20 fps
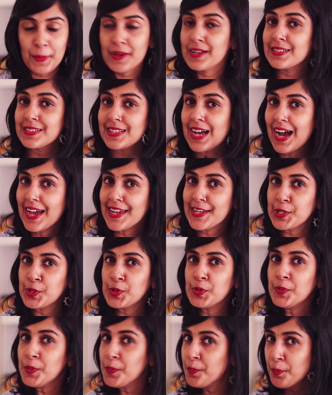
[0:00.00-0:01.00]
because I
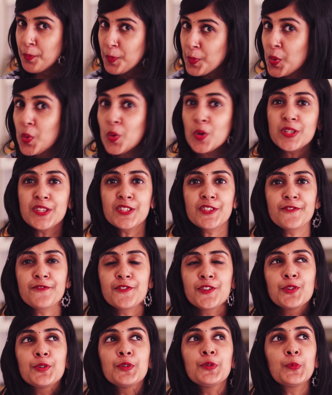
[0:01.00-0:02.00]
know most
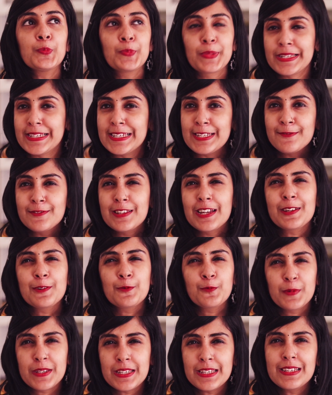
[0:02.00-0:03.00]
of you believe
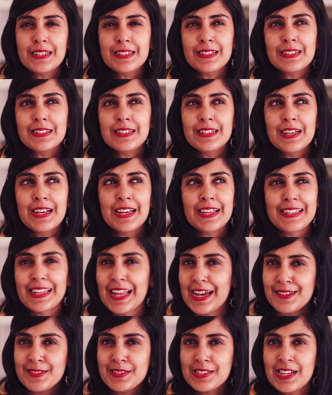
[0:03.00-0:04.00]
that vegan
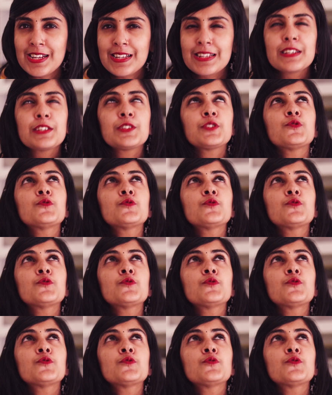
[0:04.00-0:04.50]
lifestyle is